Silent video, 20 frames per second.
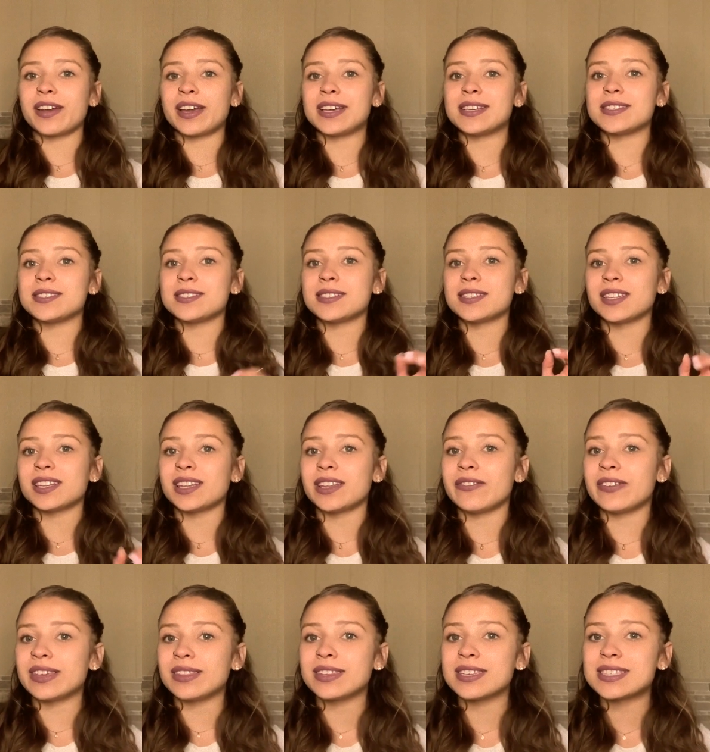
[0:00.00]
is
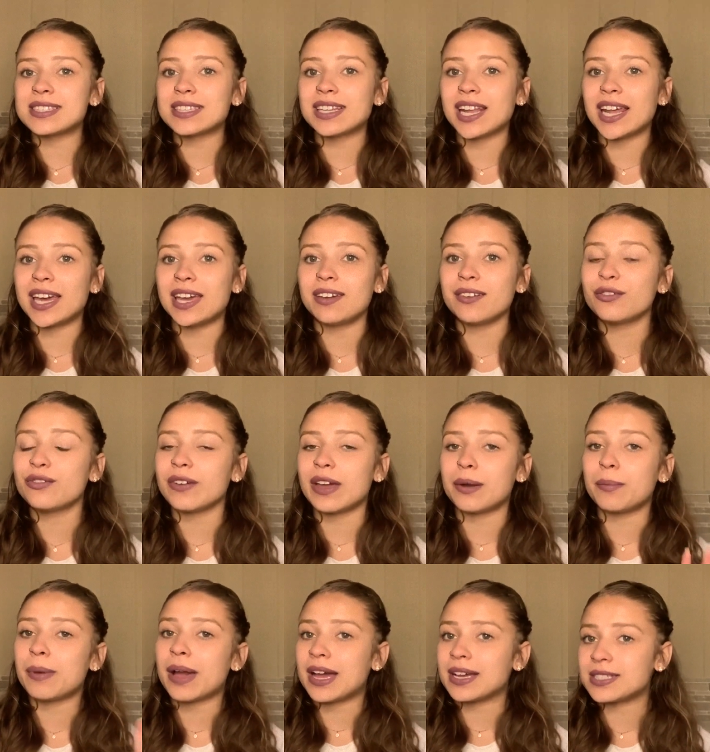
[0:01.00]
living this life
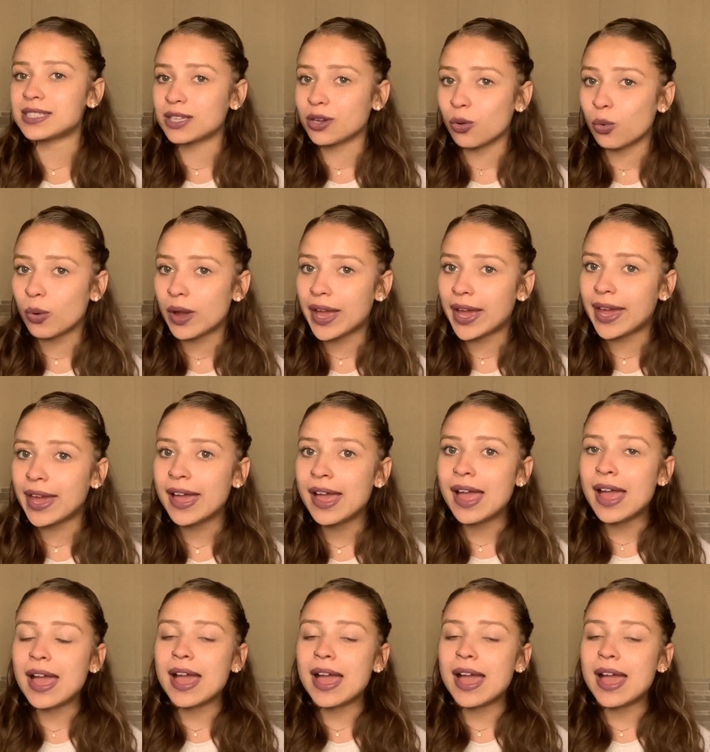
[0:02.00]
and passing away